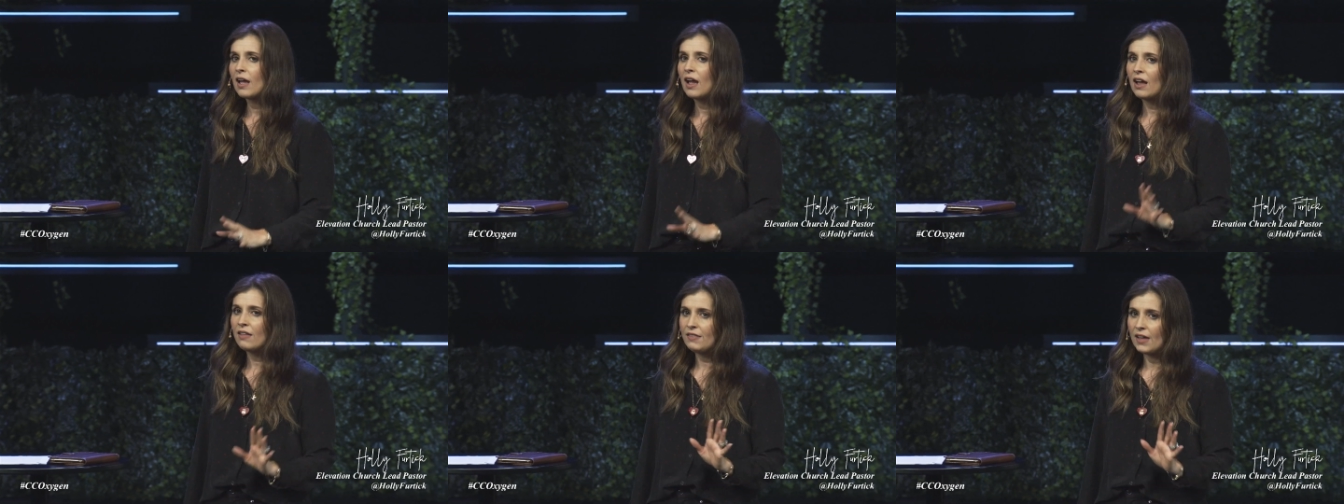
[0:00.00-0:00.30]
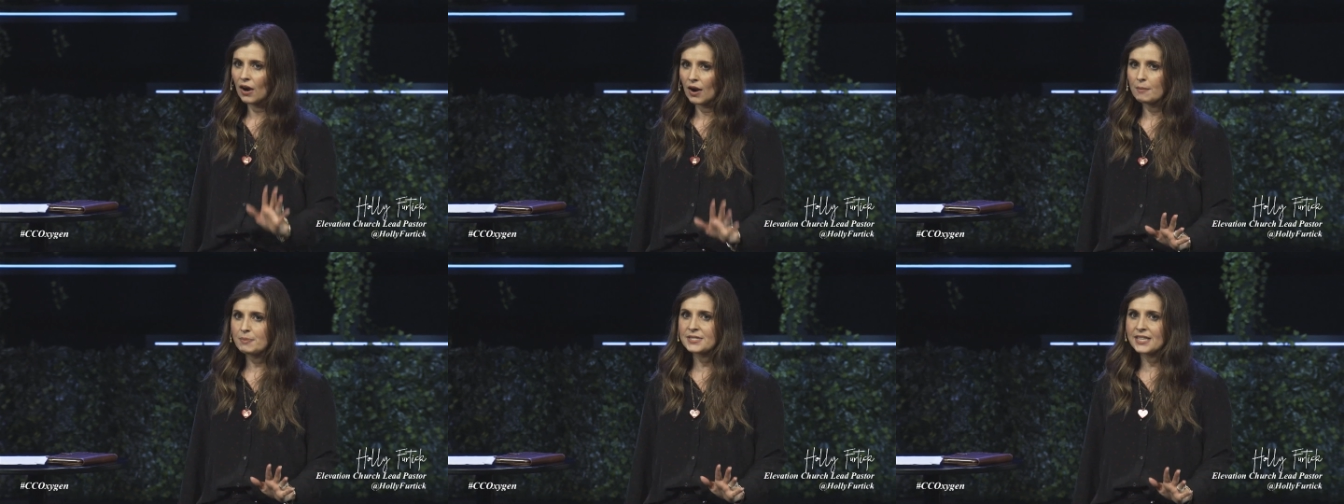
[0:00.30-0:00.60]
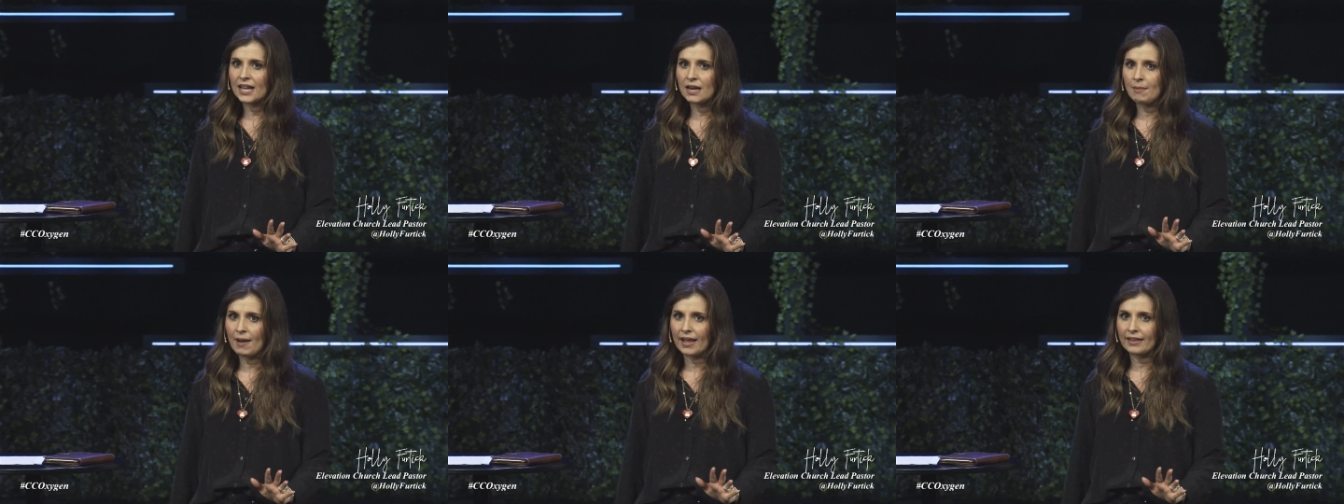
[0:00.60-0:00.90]
And they're
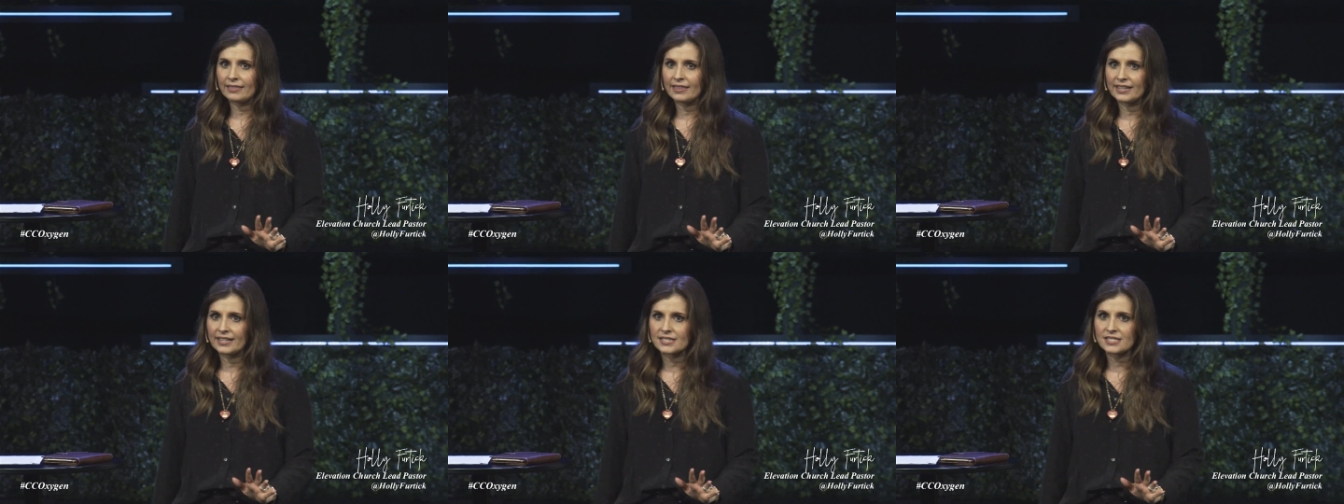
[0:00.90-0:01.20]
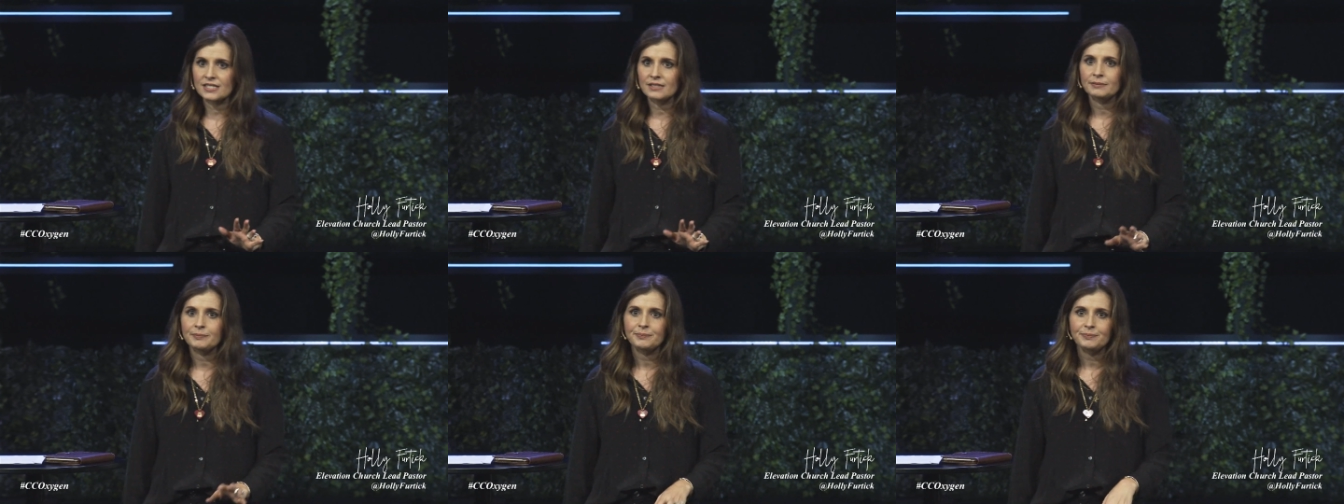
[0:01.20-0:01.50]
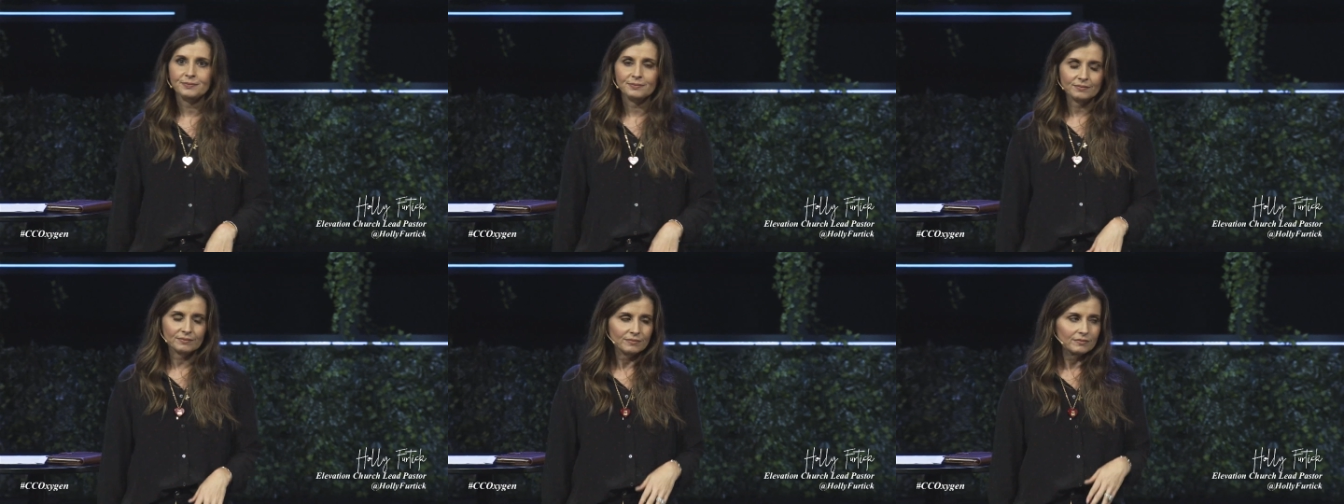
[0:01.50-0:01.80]
upset about this.
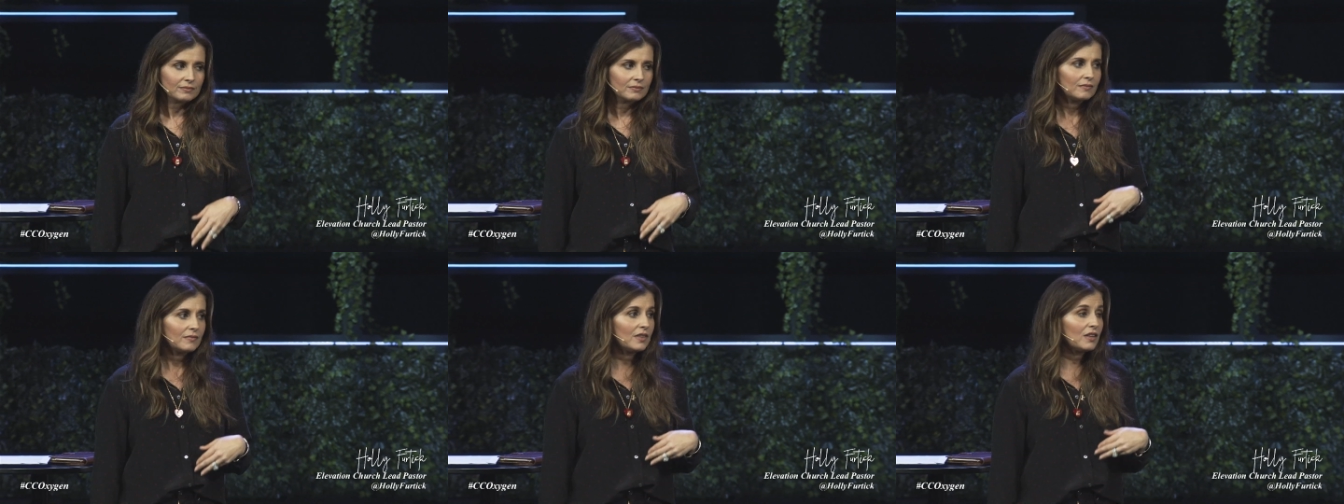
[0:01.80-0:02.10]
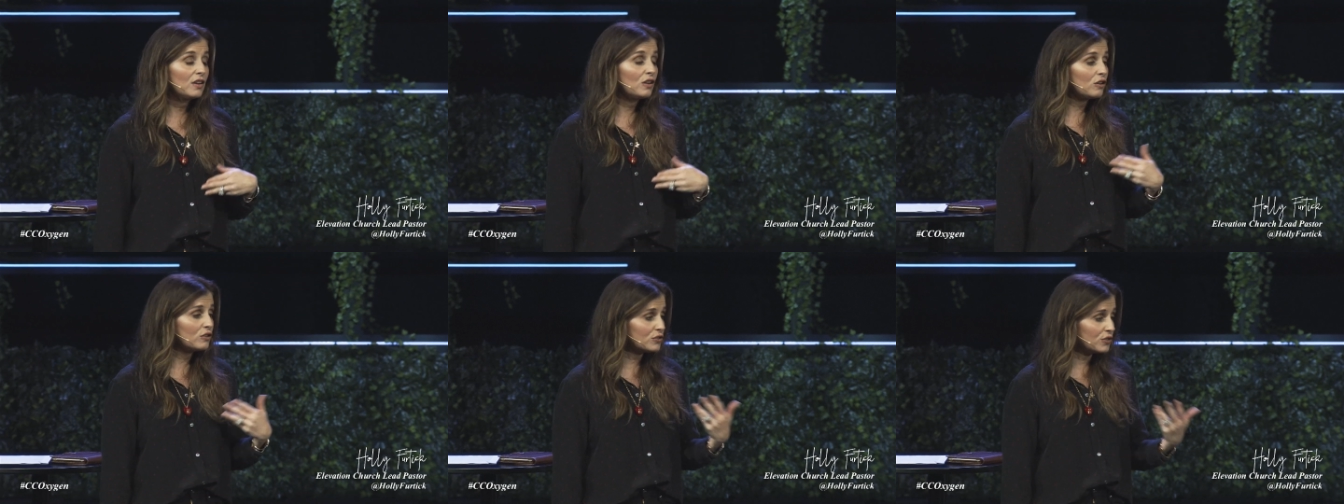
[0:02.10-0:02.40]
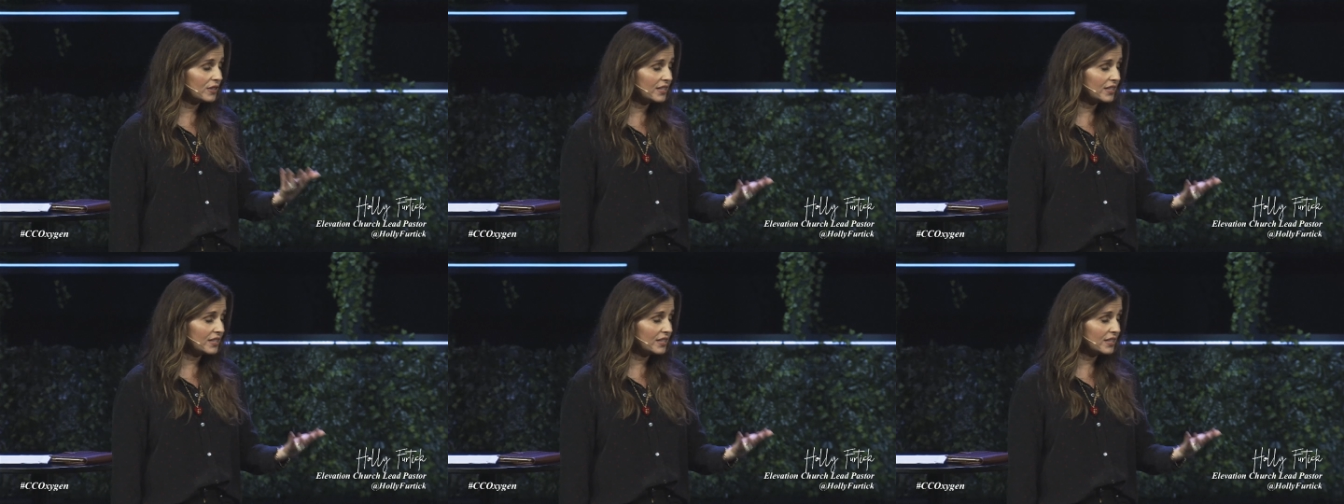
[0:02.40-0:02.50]
So